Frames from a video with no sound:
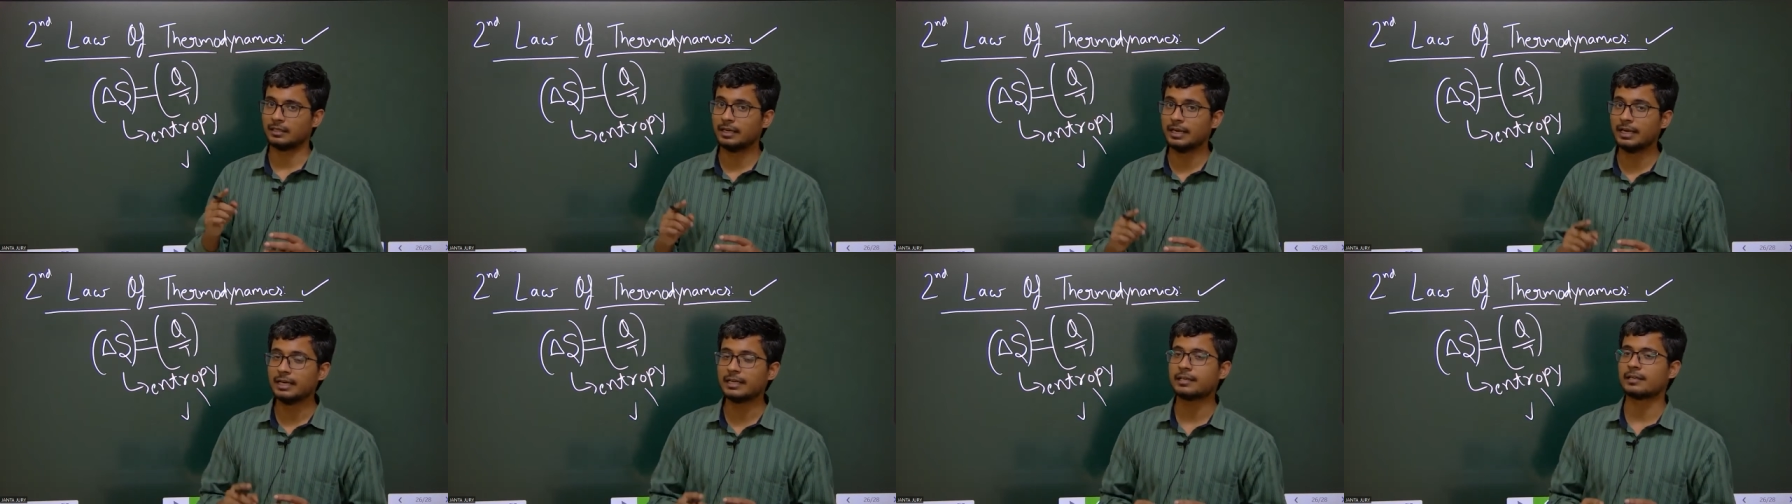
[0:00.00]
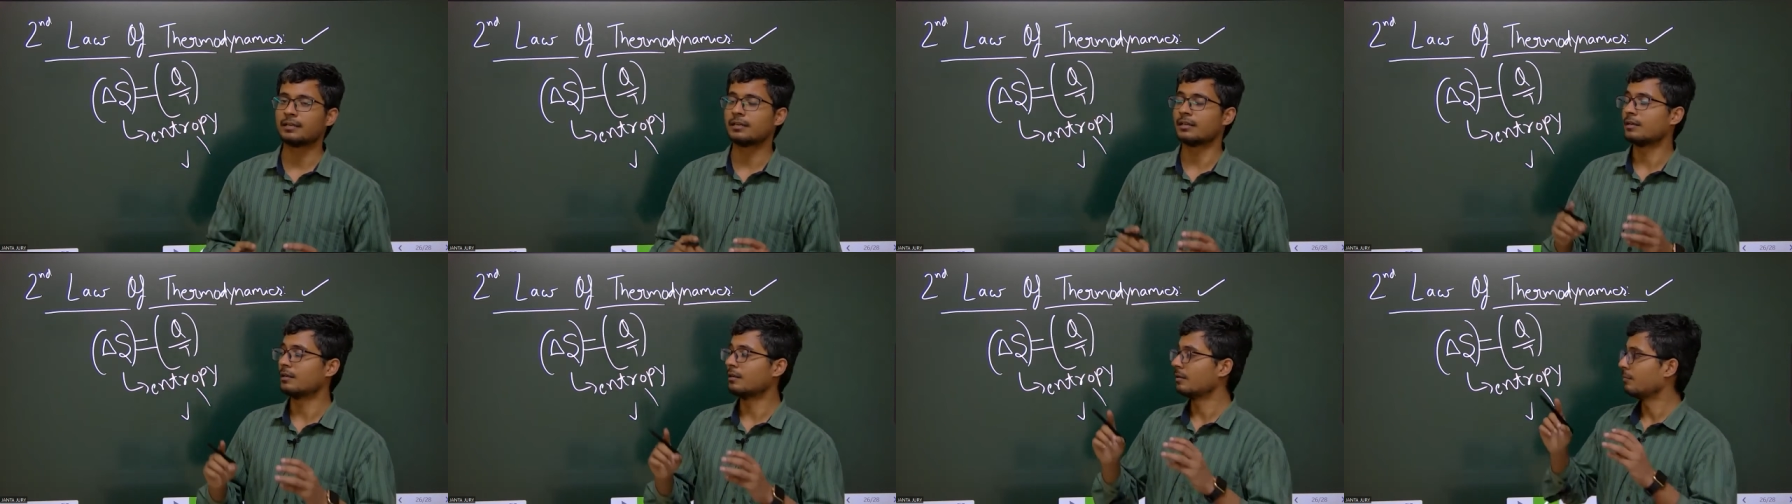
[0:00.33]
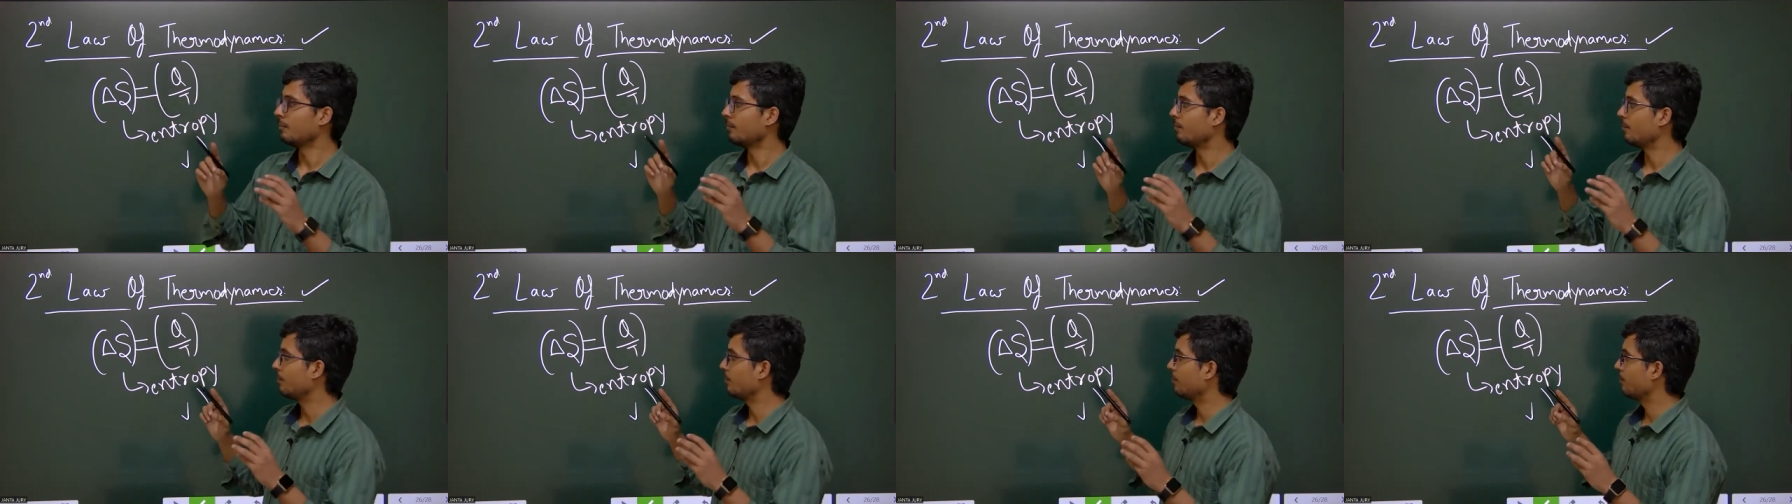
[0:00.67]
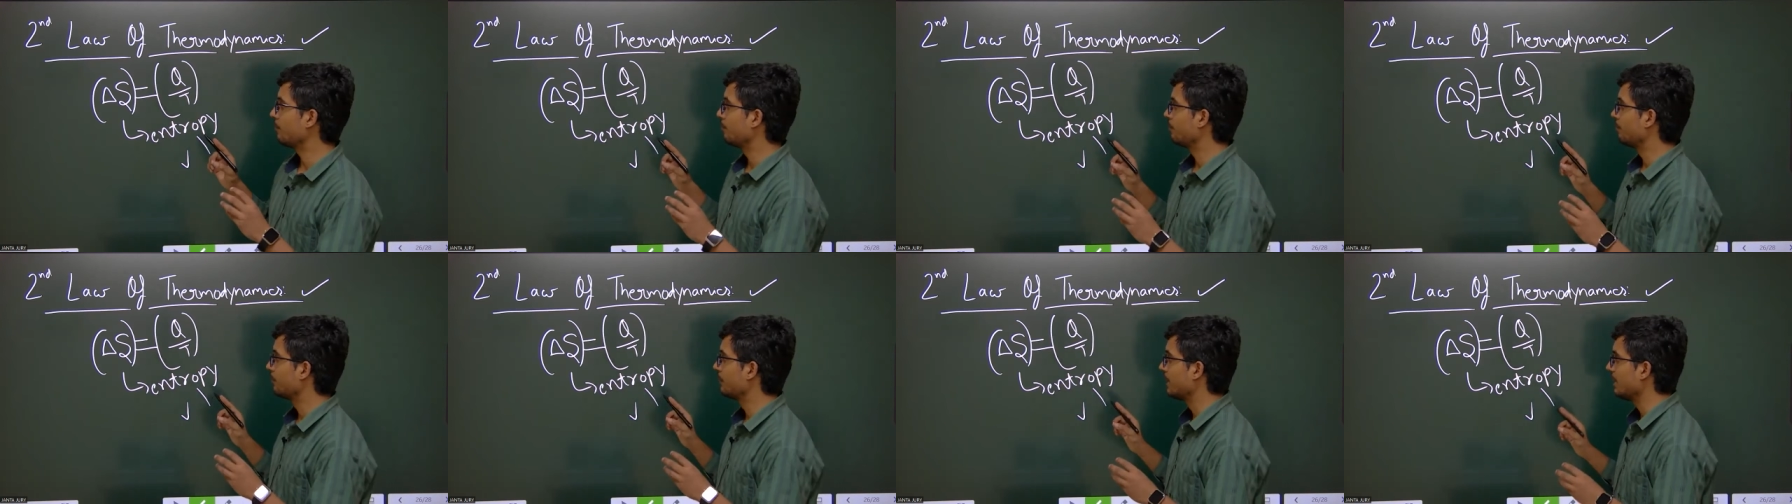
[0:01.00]
It
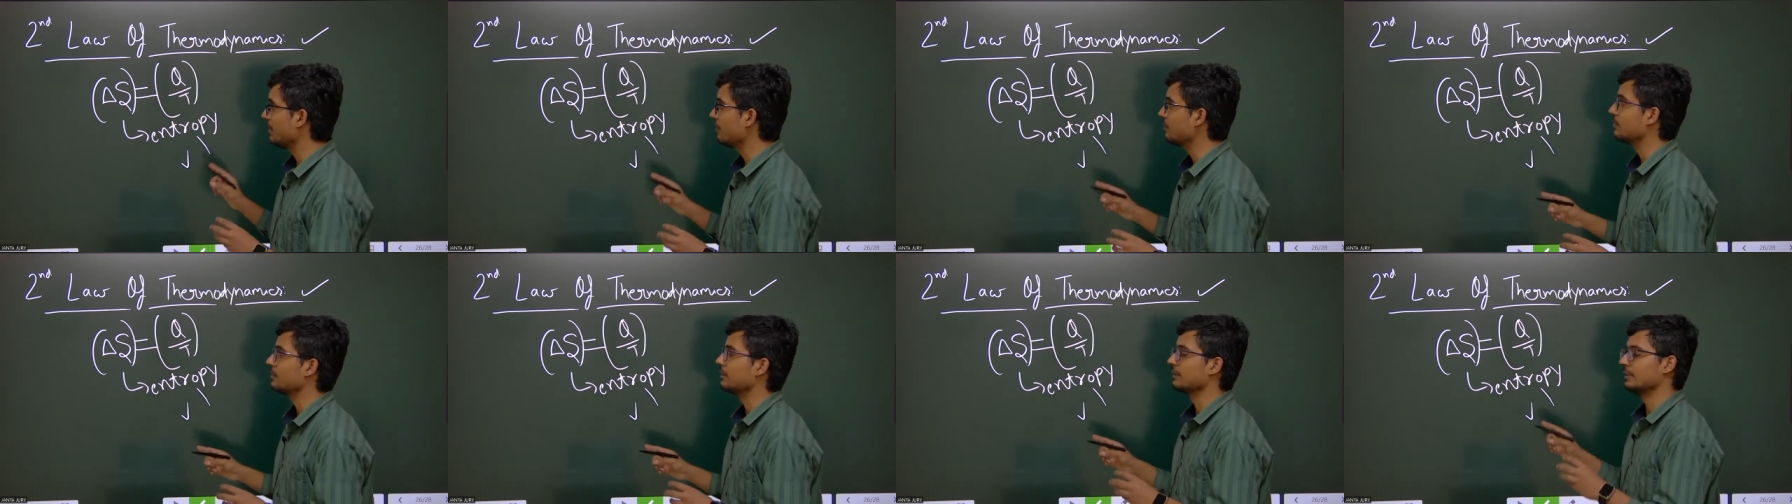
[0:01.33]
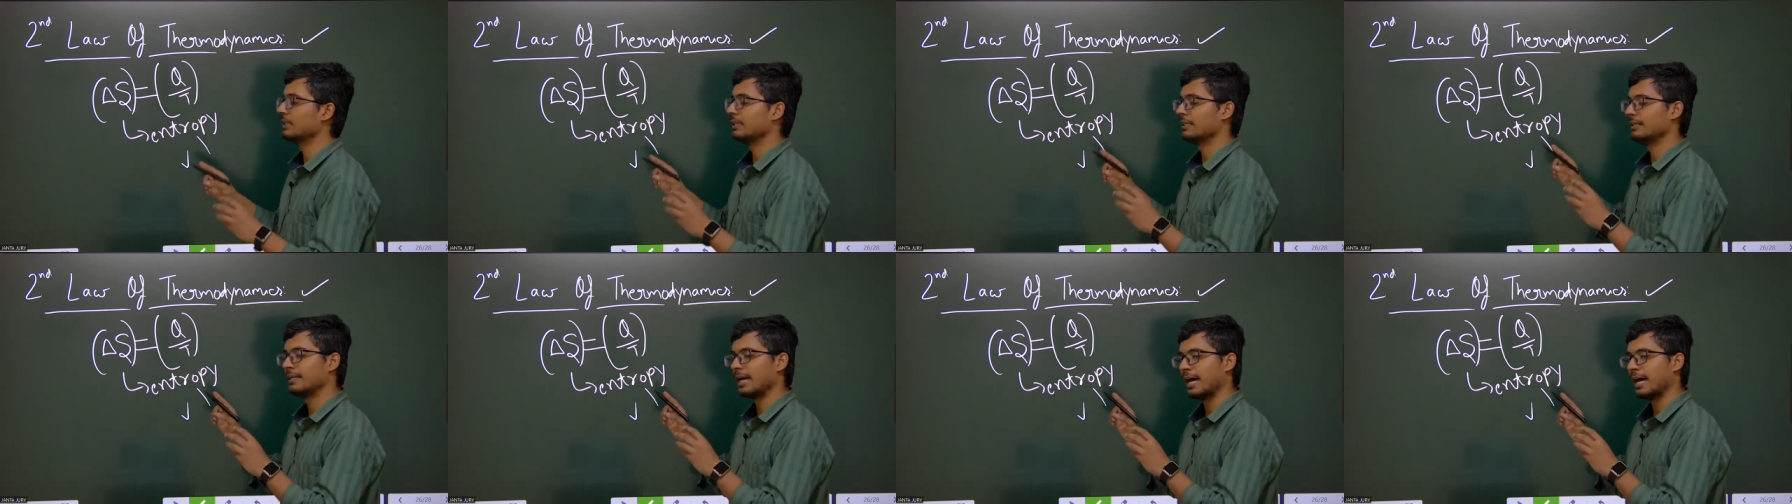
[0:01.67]
gives the